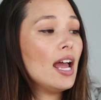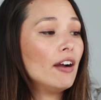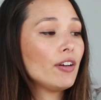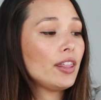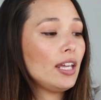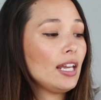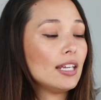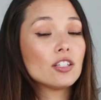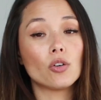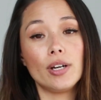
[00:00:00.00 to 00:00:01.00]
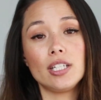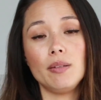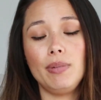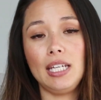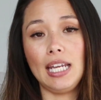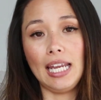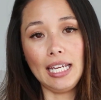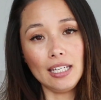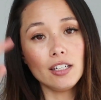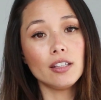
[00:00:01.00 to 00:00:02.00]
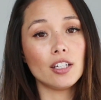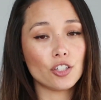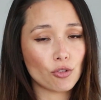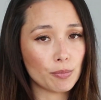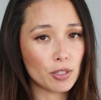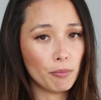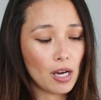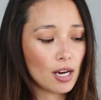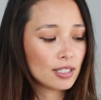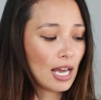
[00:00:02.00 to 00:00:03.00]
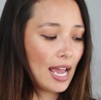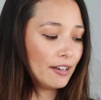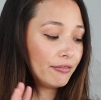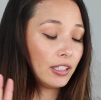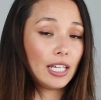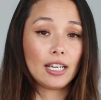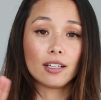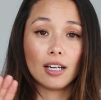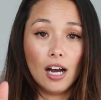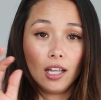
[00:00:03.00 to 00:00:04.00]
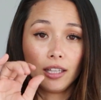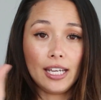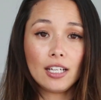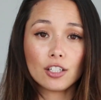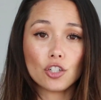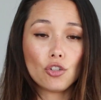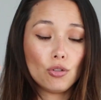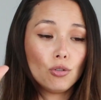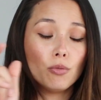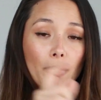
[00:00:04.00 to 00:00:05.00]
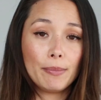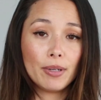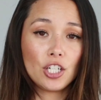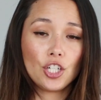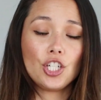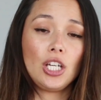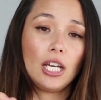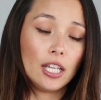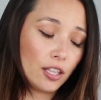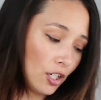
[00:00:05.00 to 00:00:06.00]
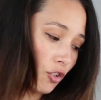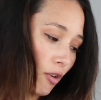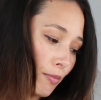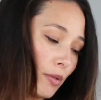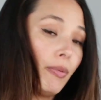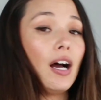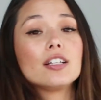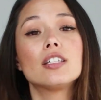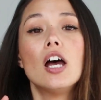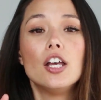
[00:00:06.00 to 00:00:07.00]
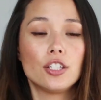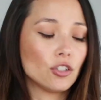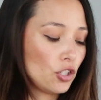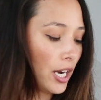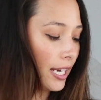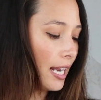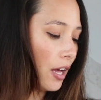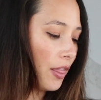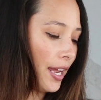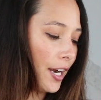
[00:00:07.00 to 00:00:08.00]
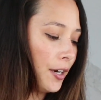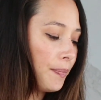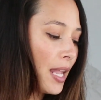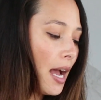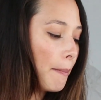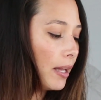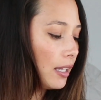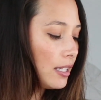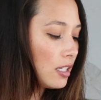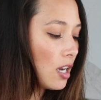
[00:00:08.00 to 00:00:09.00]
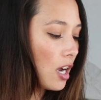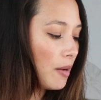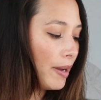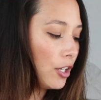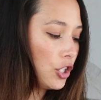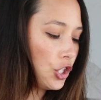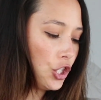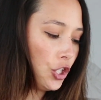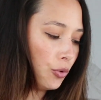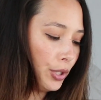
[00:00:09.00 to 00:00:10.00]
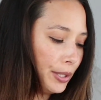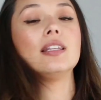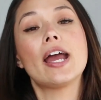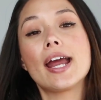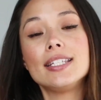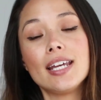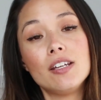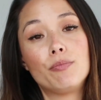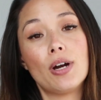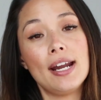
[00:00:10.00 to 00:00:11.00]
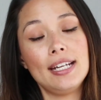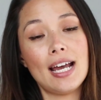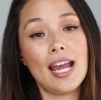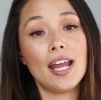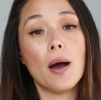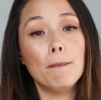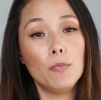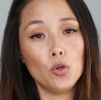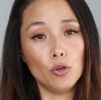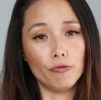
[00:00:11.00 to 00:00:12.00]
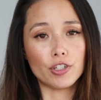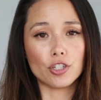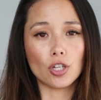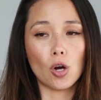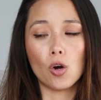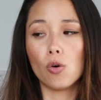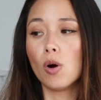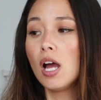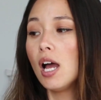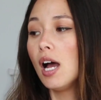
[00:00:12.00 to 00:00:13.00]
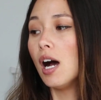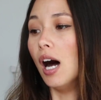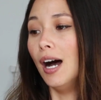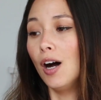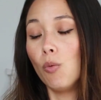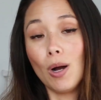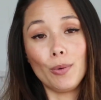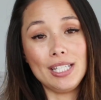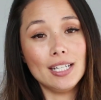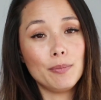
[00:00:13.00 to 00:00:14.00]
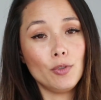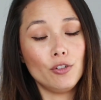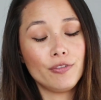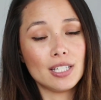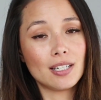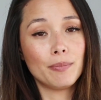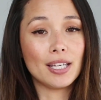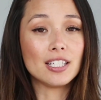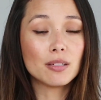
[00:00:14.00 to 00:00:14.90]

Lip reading: everything is going to be in the description box. I have a link to my budget sheet in the description box, so check it out there. But let's talk about June. Like I said, Brian and I moved, so while we did move to someplace